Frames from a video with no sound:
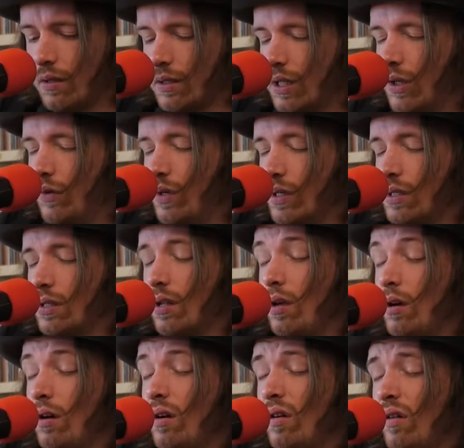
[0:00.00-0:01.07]
Dearest
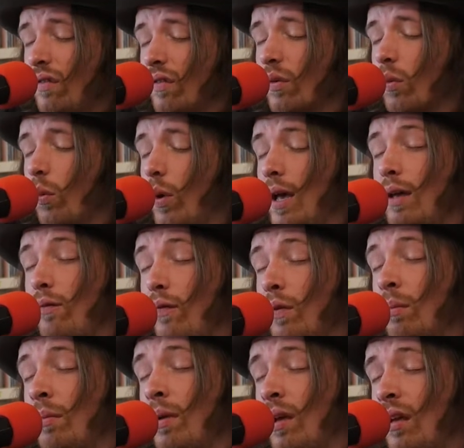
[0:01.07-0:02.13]
love, wait
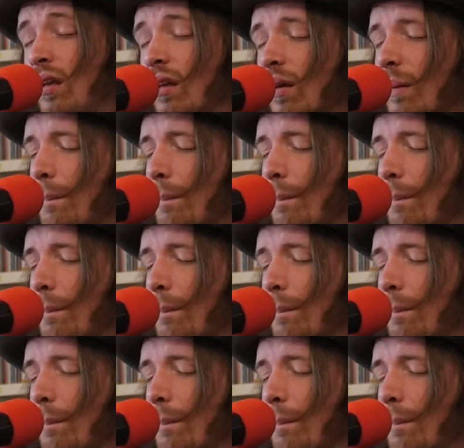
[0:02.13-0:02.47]
for me.